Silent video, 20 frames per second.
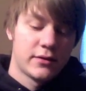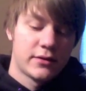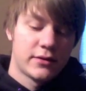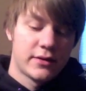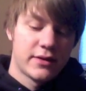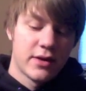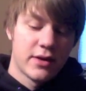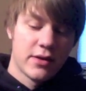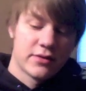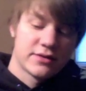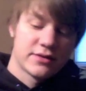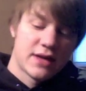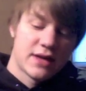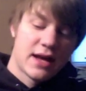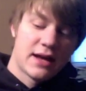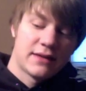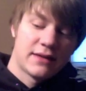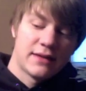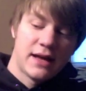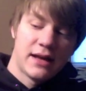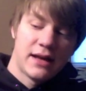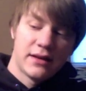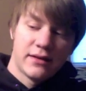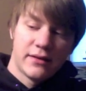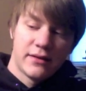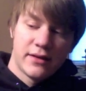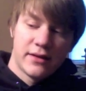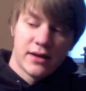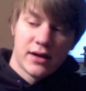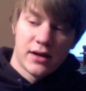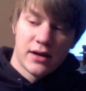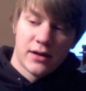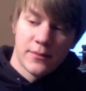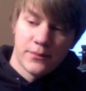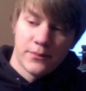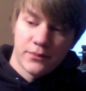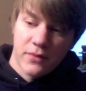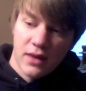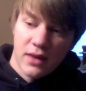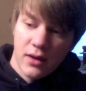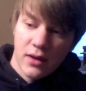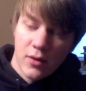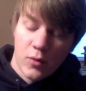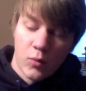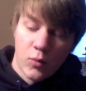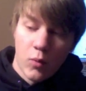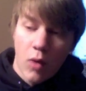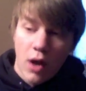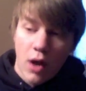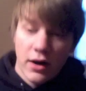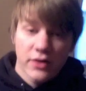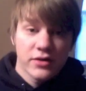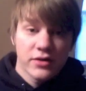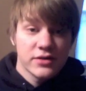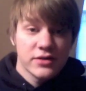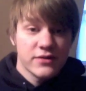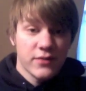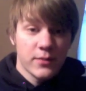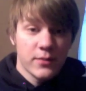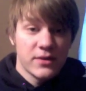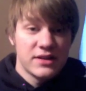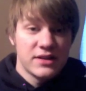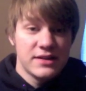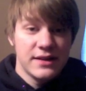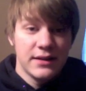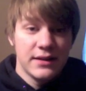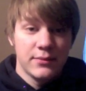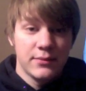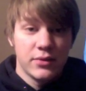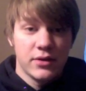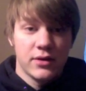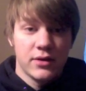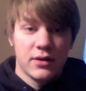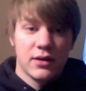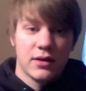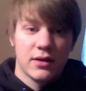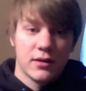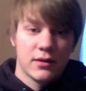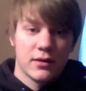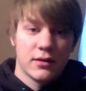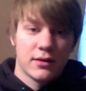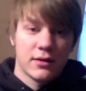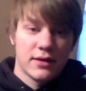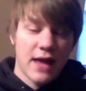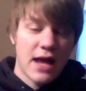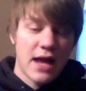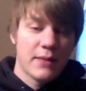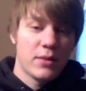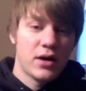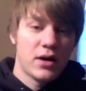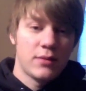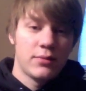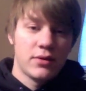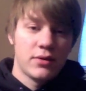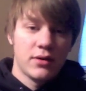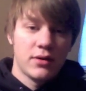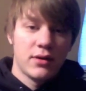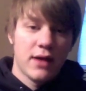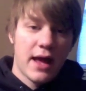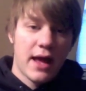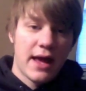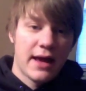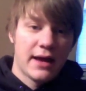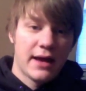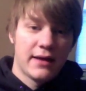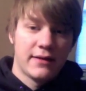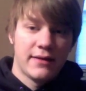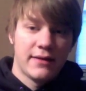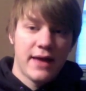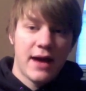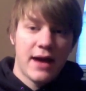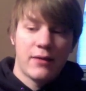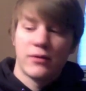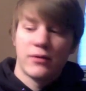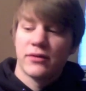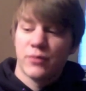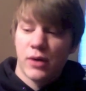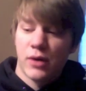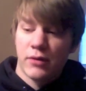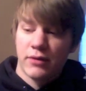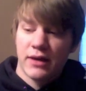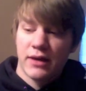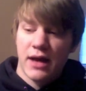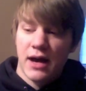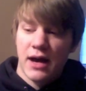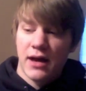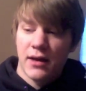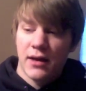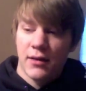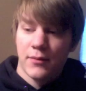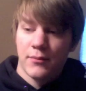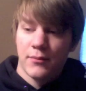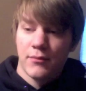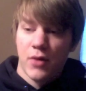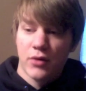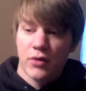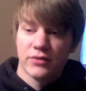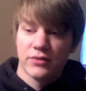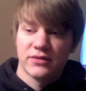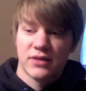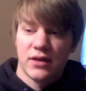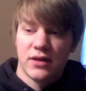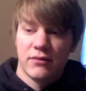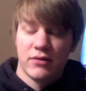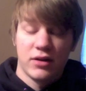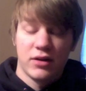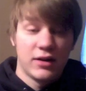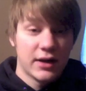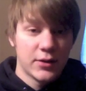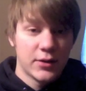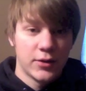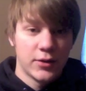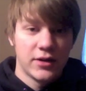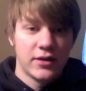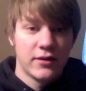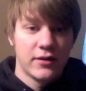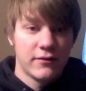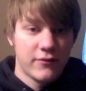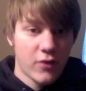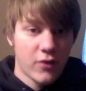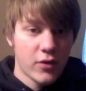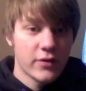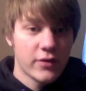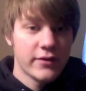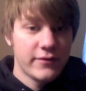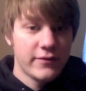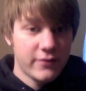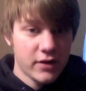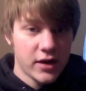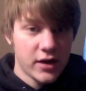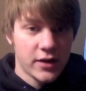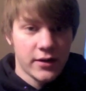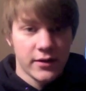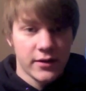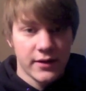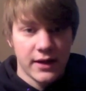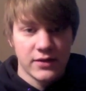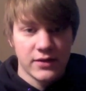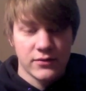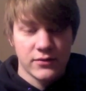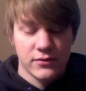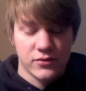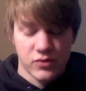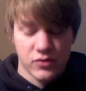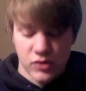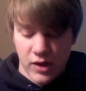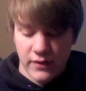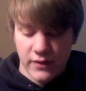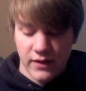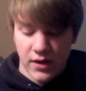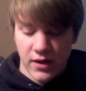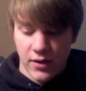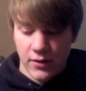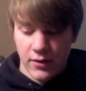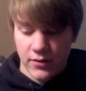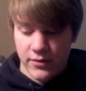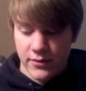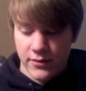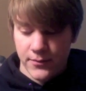they're saying that the waters from the deep came up, and that was where we got most of the liquid for the flood that drowned the earth.